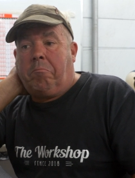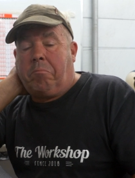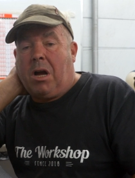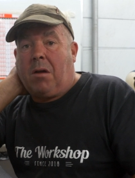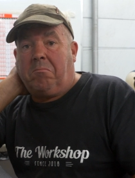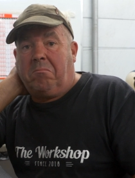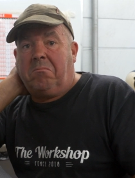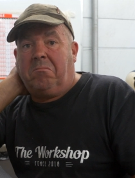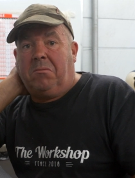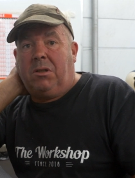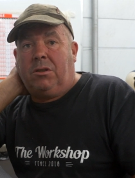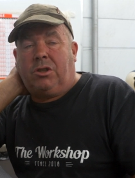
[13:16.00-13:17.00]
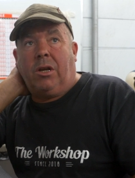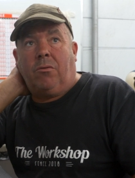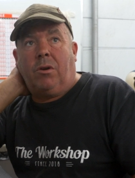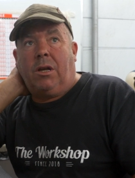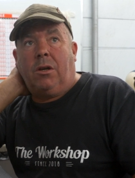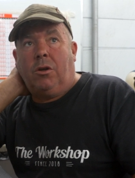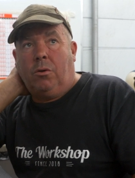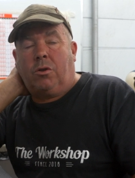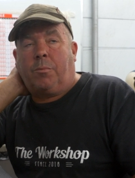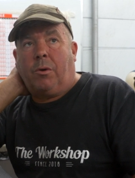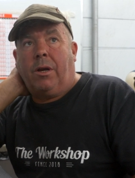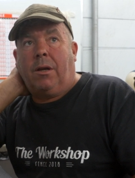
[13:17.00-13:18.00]
But generally, a new
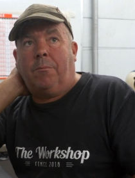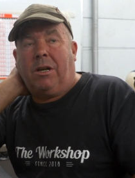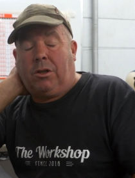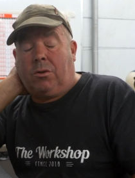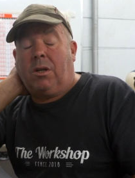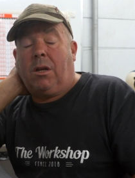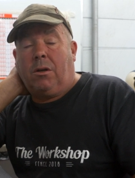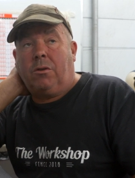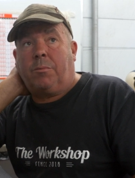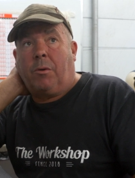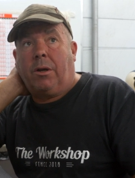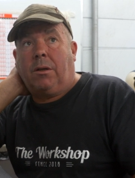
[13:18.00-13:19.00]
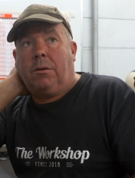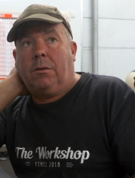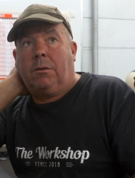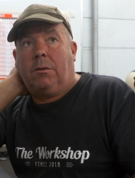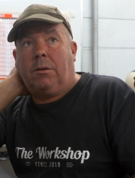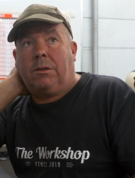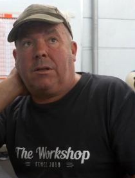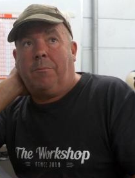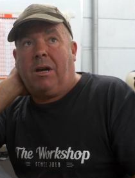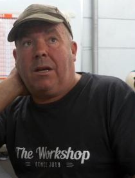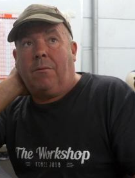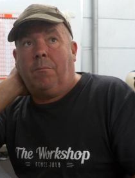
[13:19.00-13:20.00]
spring, make sure you get a new spring. That's the
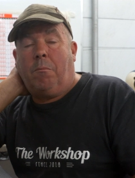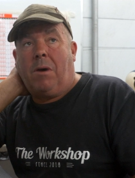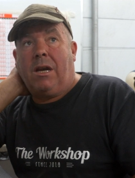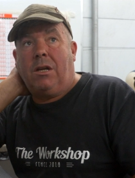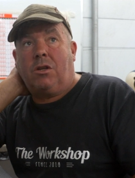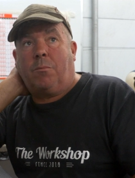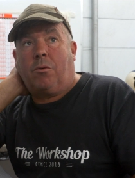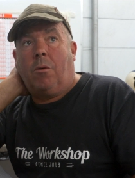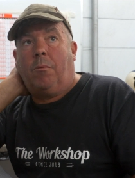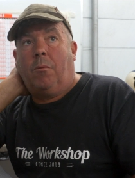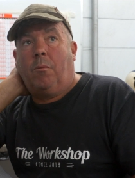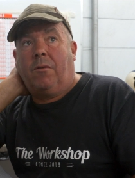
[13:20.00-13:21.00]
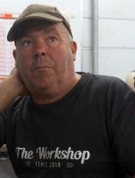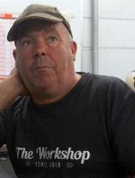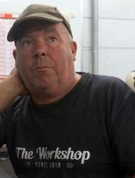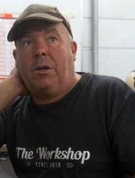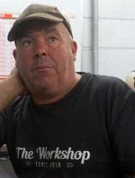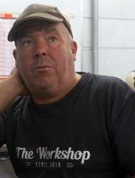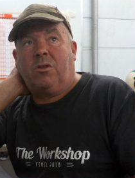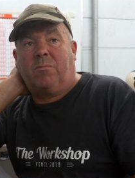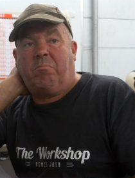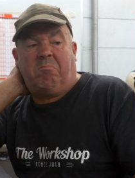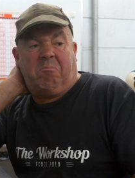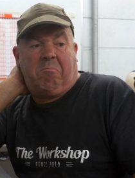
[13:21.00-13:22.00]
major problem with them. People
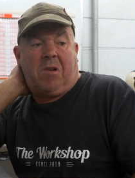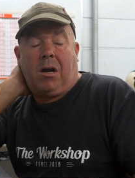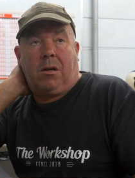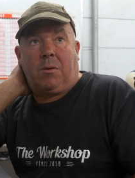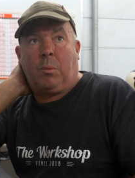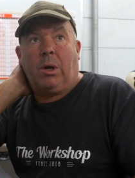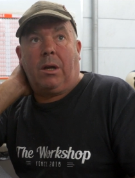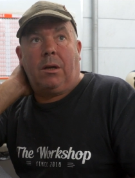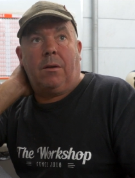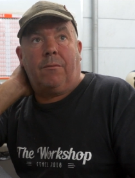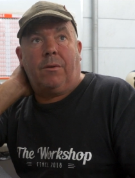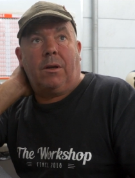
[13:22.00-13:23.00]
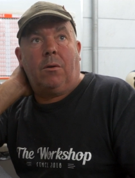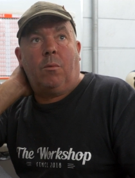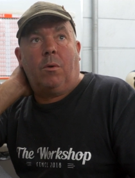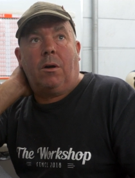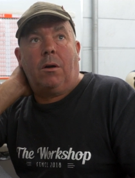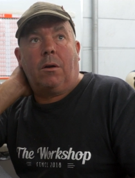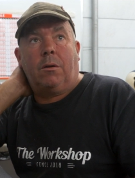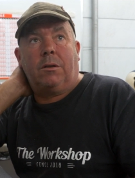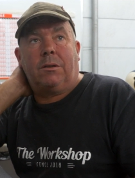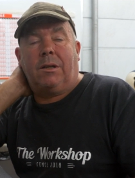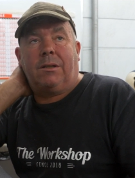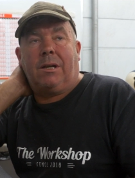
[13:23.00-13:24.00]
just bung a spring in it and think it'll work.
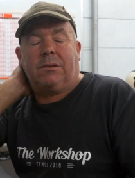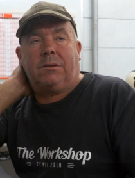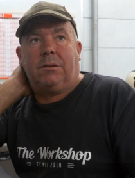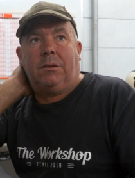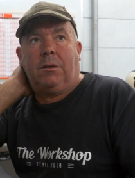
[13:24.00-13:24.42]
It doesn't.